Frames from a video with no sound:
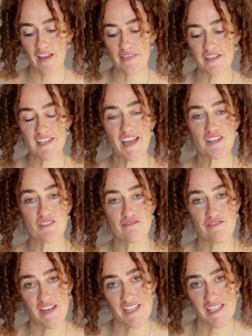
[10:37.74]
The section
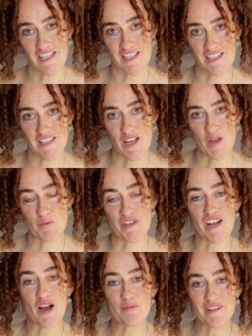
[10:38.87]
finishes with an
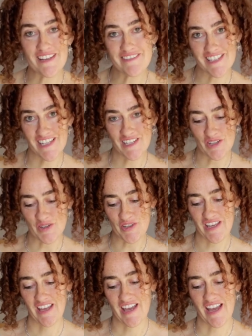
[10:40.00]
uplifting
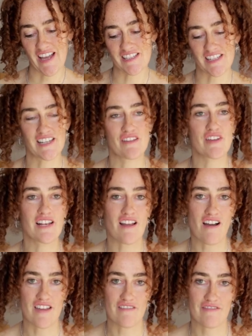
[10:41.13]
look at living
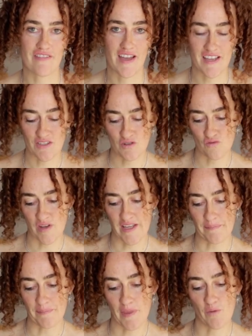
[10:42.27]
life as a
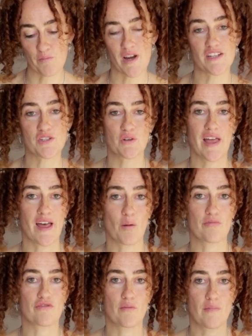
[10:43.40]
dream with practical
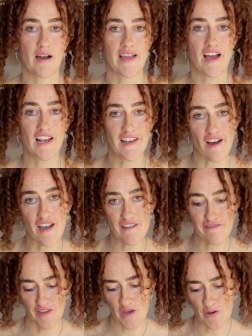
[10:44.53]
help from my
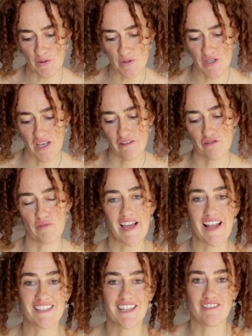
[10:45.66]
Alive Code for
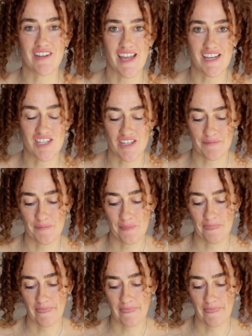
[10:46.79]
reality creation